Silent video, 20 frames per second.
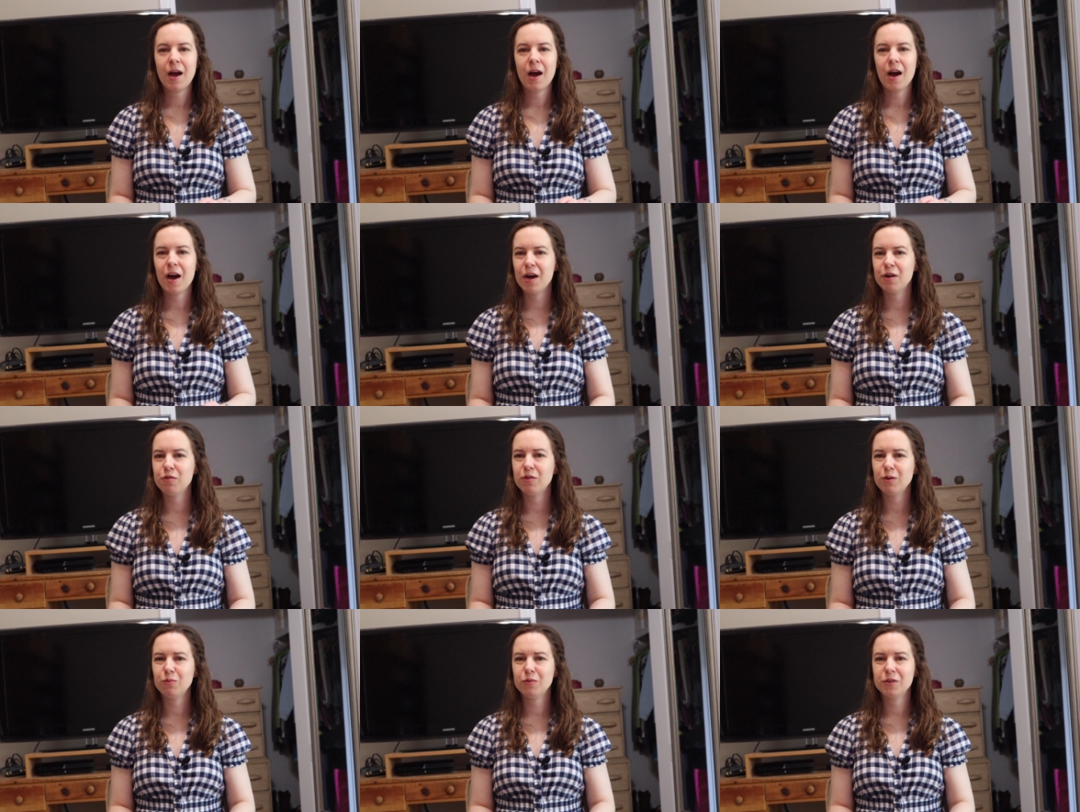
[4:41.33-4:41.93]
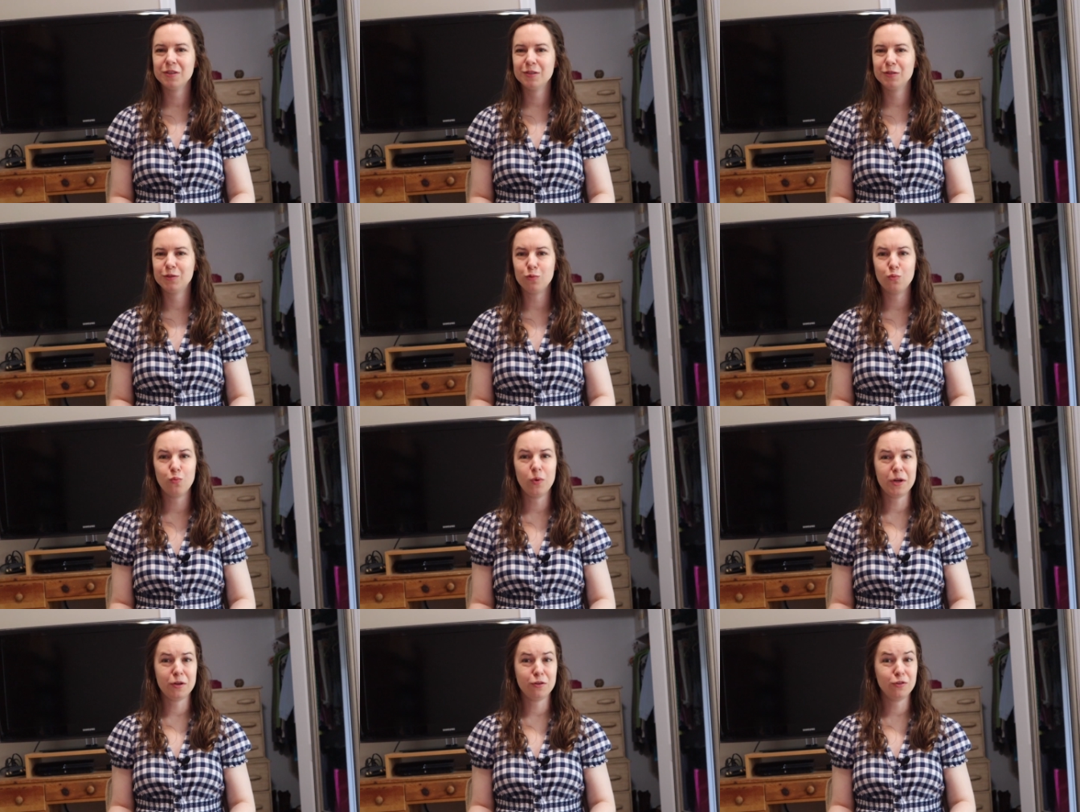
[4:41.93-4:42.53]
Ira was
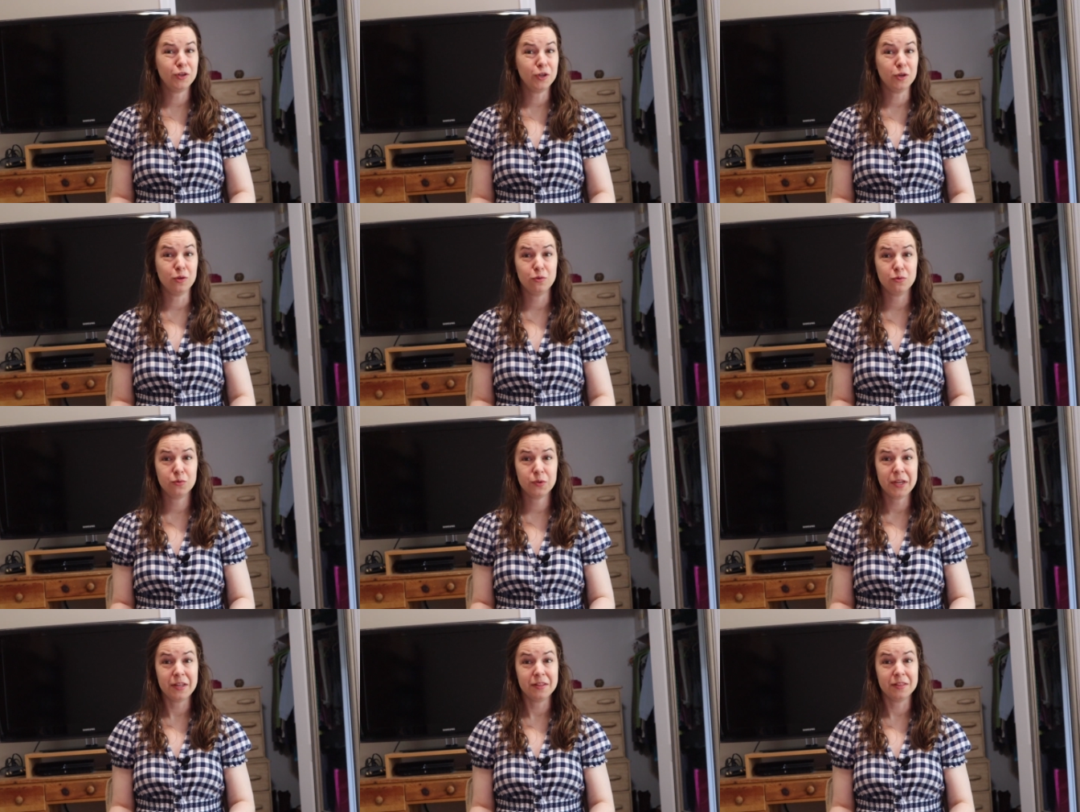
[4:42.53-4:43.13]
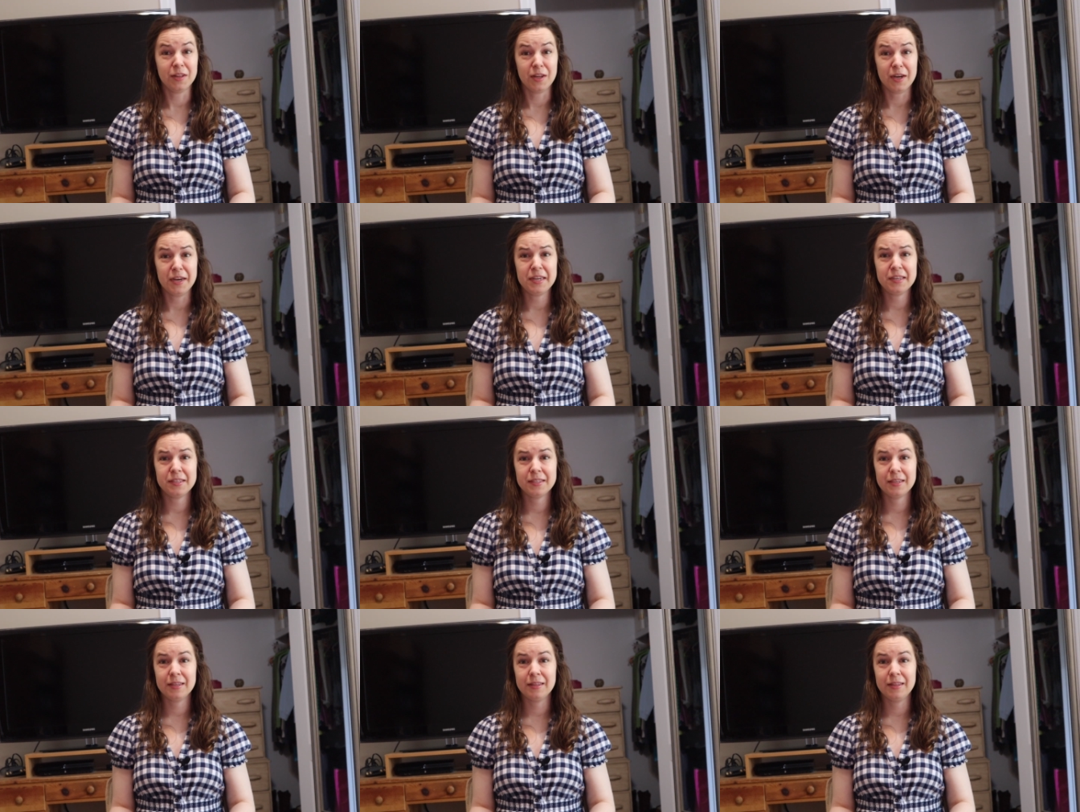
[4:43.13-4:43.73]
well known and
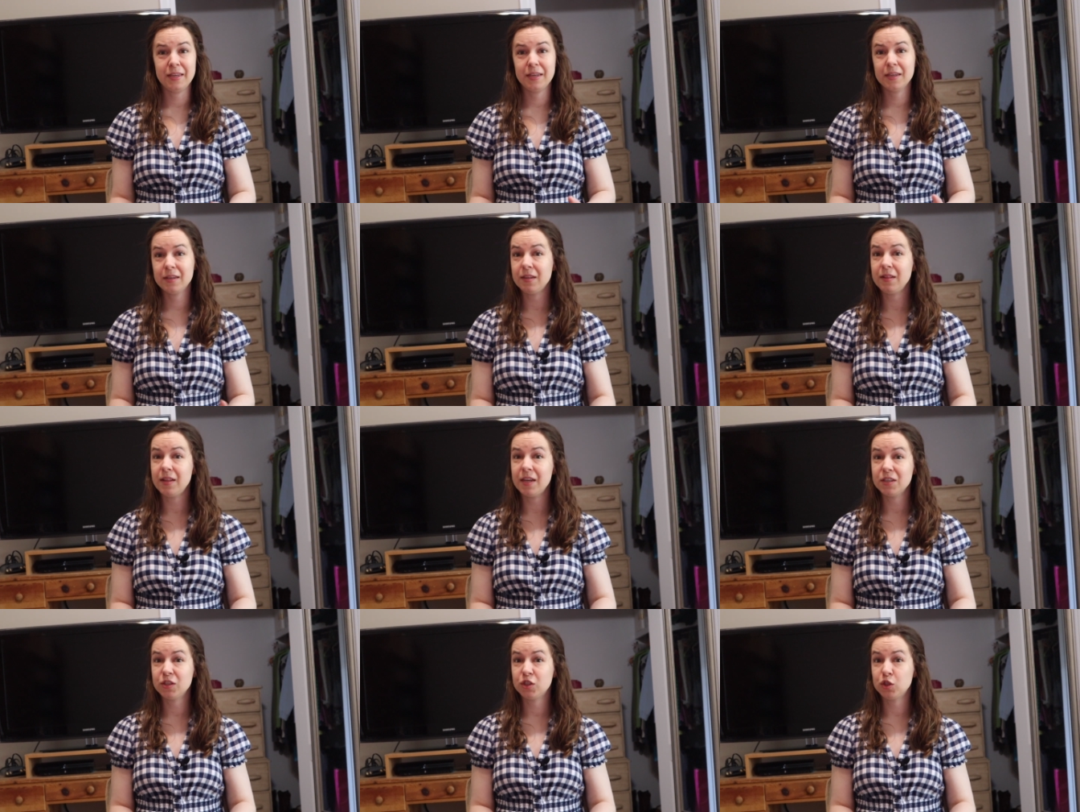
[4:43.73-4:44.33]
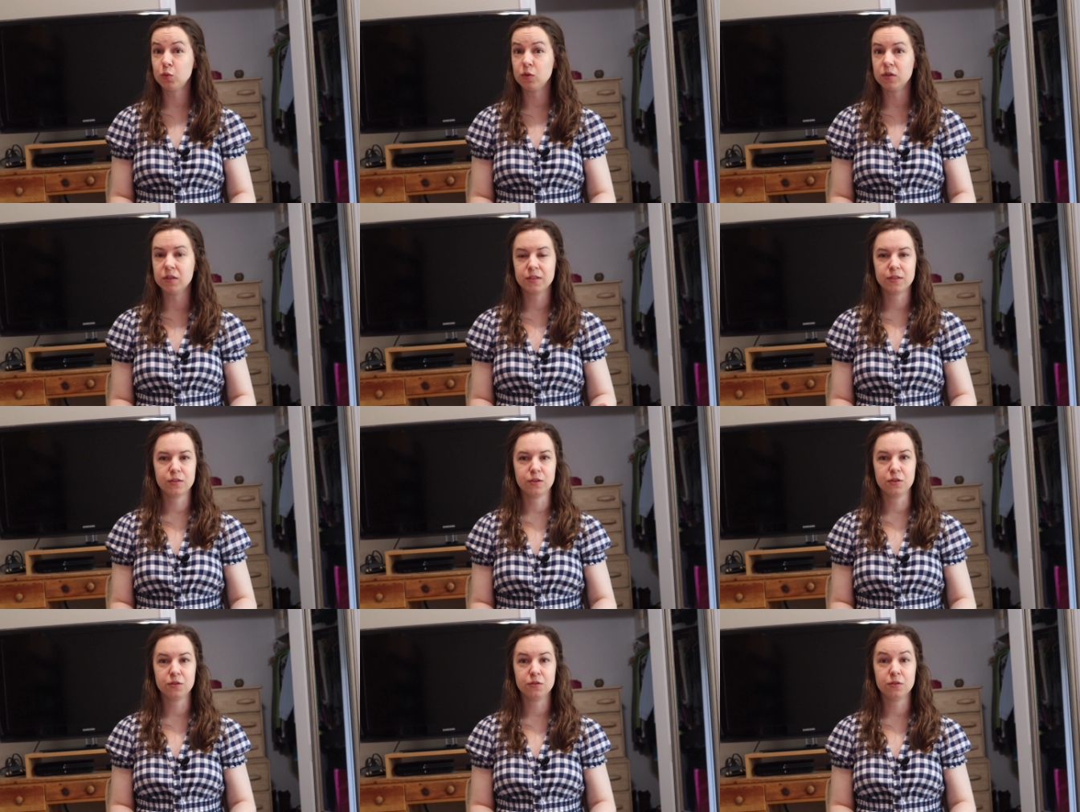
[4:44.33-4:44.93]
liked in the intellectual
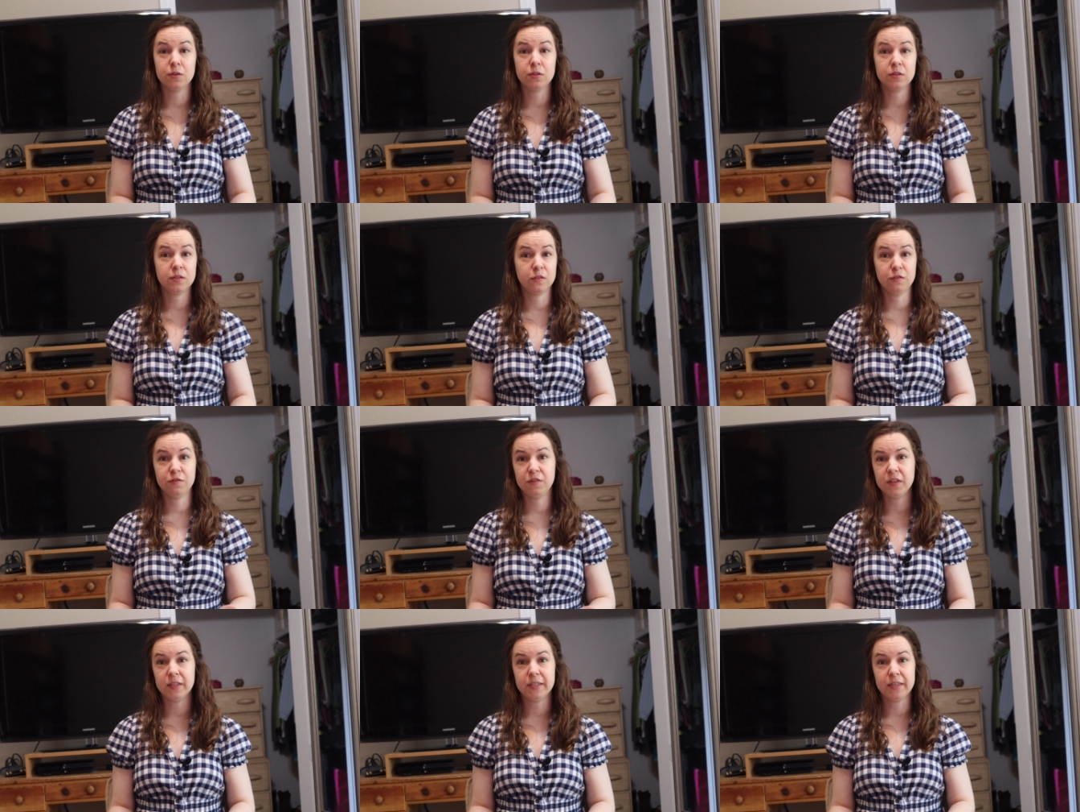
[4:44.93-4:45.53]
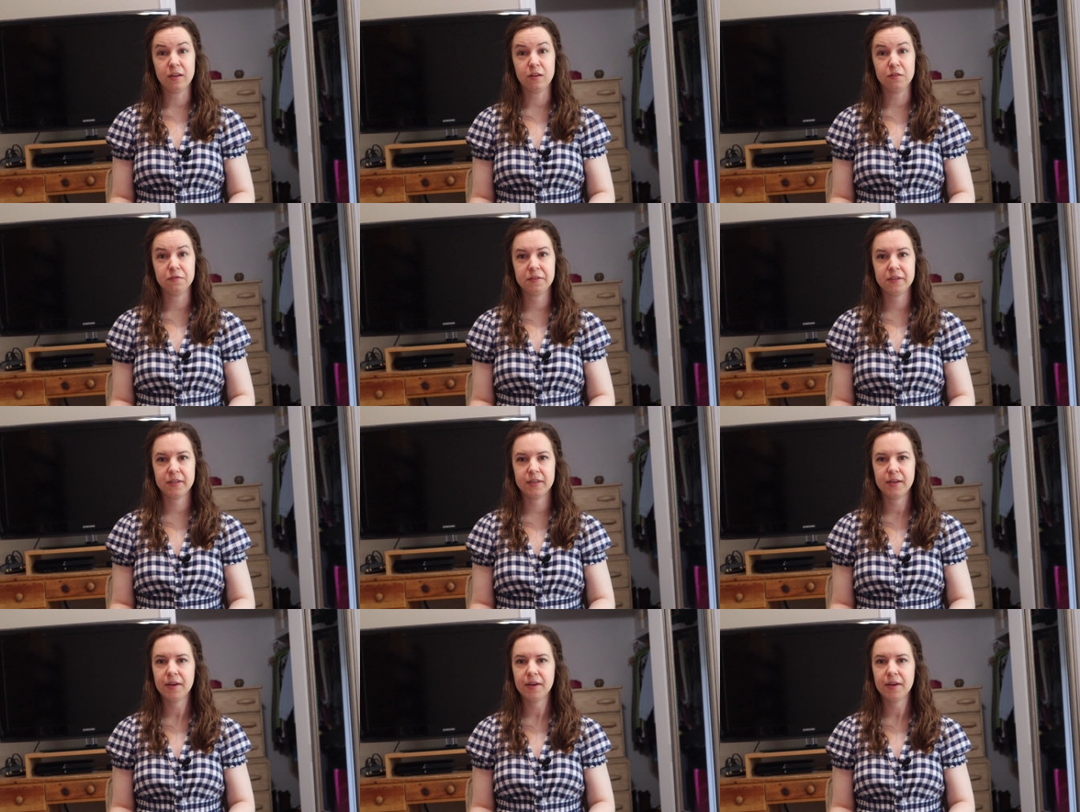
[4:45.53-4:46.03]
circles of Philadelphia